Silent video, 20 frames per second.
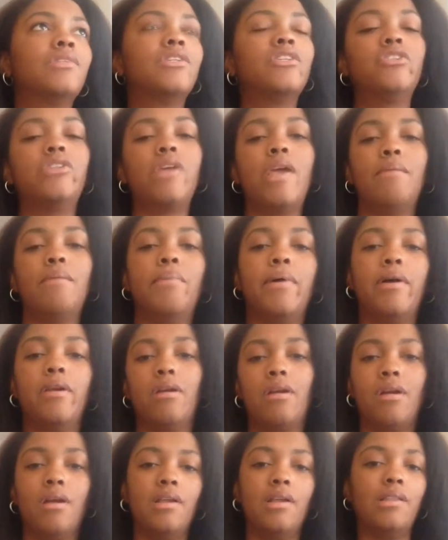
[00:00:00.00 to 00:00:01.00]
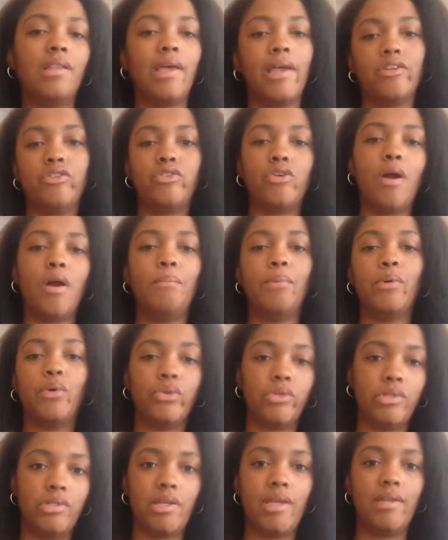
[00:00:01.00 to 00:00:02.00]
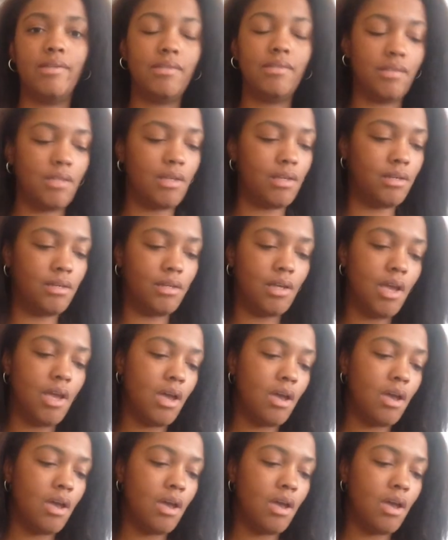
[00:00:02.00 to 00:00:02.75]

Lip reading: shea butter and like tropical scents, and